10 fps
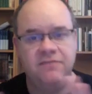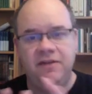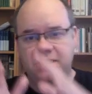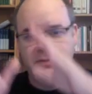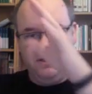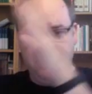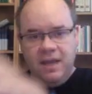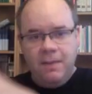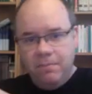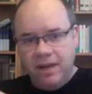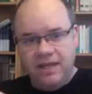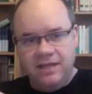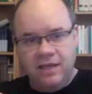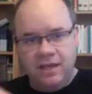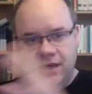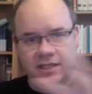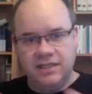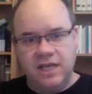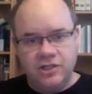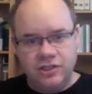flexible templating and
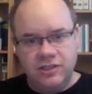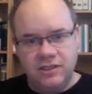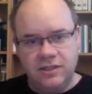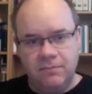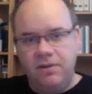extension system,